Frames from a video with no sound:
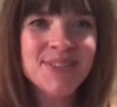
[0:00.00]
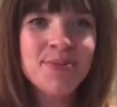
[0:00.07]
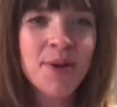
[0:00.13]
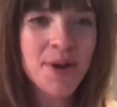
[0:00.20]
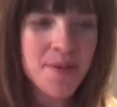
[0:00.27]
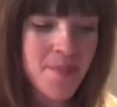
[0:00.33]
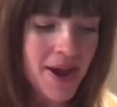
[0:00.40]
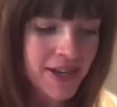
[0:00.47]

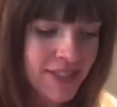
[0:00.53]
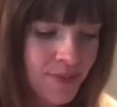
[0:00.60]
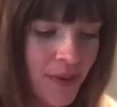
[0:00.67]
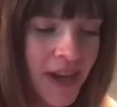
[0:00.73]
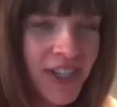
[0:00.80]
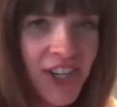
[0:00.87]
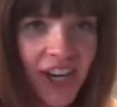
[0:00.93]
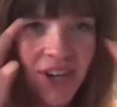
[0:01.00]
welcome back to
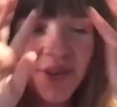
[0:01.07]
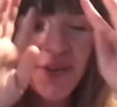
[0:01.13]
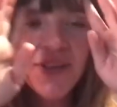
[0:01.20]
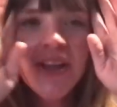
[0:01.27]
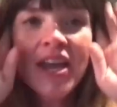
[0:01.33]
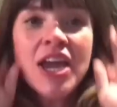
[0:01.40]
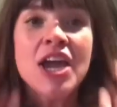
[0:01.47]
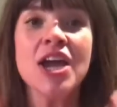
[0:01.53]
my channel.
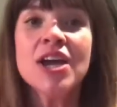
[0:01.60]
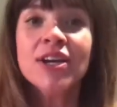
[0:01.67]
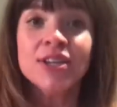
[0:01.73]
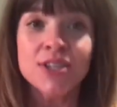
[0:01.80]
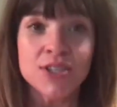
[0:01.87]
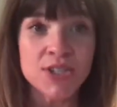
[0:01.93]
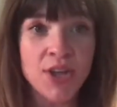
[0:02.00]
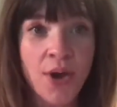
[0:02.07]

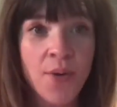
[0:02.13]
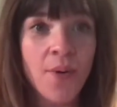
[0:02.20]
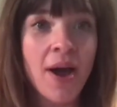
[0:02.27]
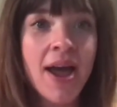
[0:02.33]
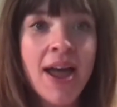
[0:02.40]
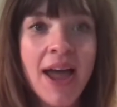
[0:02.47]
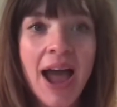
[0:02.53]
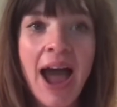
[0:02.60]
So
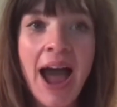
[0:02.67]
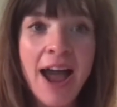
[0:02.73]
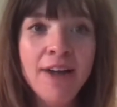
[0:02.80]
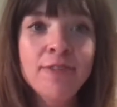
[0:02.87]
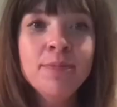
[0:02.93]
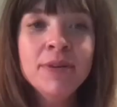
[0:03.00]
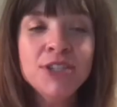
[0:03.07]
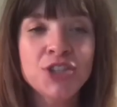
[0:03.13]
I
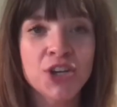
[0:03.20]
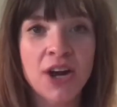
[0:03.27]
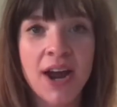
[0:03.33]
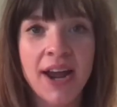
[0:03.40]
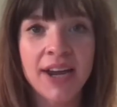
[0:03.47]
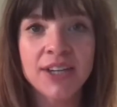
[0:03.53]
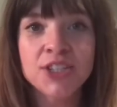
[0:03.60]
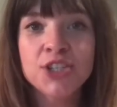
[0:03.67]
have been
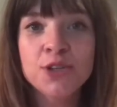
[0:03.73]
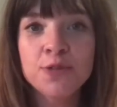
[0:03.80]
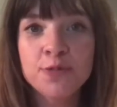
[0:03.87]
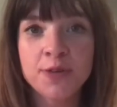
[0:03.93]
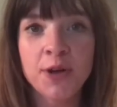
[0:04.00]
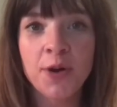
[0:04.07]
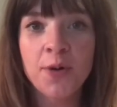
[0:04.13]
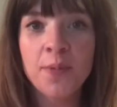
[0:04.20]
trying to
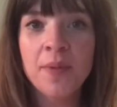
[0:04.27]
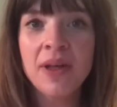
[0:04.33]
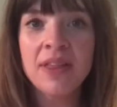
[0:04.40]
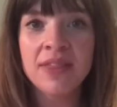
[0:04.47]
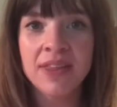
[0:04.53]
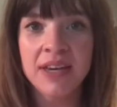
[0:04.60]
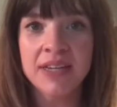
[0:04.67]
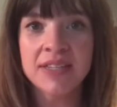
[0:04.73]
film
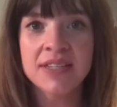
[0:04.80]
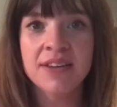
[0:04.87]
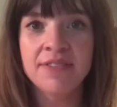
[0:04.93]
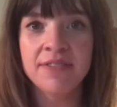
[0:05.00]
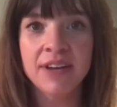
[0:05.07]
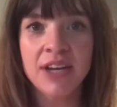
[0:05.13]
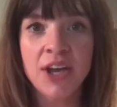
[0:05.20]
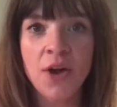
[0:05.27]
this
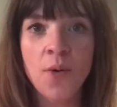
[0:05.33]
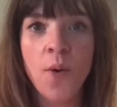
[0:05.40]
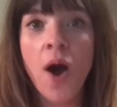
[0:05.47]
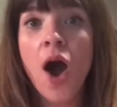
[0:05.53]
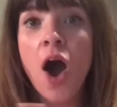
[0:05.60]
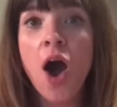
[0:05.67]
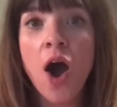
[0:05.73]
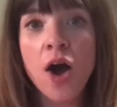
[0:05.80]
video
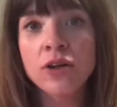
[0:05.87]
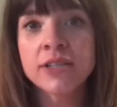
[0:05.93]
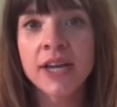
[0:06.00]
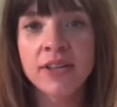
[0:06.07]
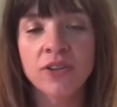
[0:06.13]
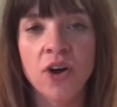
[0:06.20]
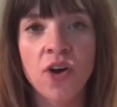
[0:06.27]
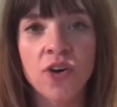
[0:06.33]
all day
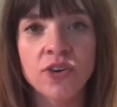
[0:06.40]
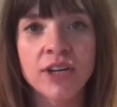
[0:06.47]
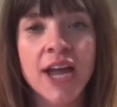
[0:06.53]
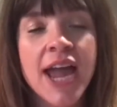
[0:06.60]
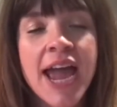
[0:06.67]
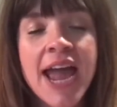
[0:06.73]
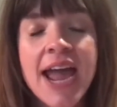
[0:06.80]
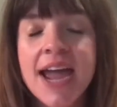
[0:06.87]
long.
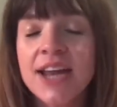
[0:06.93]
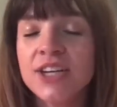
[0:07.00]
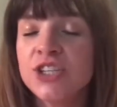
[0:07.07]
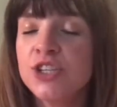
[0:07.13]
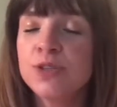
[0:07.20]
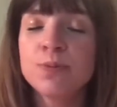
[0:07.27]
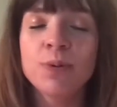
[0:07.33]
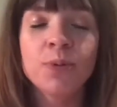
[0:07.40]
It's
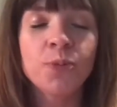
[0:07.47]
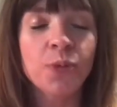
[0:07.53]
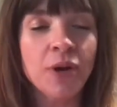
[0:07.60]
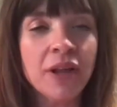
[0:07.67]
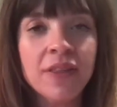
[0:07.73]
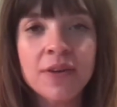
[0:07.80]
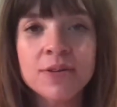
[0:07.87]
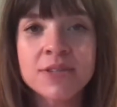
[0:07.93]
just been one
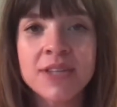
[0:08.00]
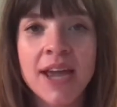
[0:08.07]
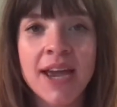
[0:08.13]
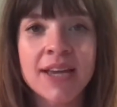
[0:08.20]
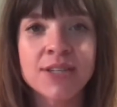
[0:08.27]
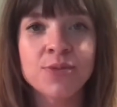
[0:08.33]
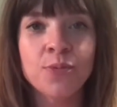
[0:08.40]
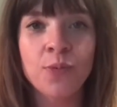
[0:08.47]
of those
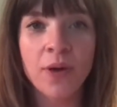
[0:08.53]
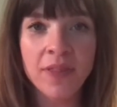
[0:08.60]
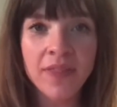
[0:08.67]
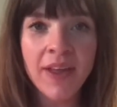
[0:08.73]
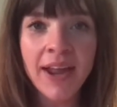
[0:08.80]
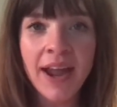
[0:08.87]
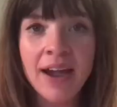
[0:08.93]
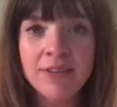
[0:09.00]
days. One
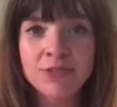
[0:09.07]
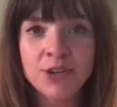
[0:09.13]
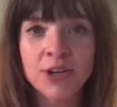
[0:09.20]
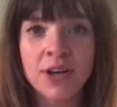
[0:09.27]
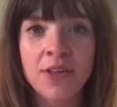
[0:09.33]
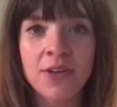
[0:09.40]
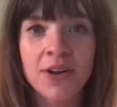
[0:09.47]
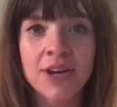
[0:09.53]
thing after
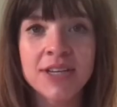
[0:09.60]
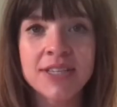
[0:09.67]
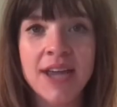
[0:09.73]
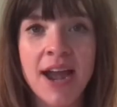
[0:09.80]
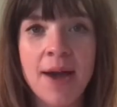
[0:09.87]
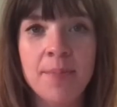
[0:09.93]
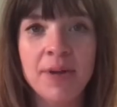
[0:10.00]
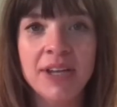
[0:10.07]
another has
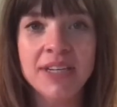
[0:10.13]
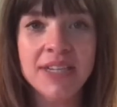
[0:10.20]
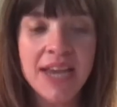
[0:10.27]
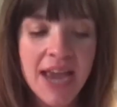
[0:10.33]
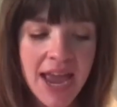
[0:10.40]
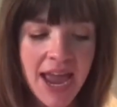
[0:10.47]
happened.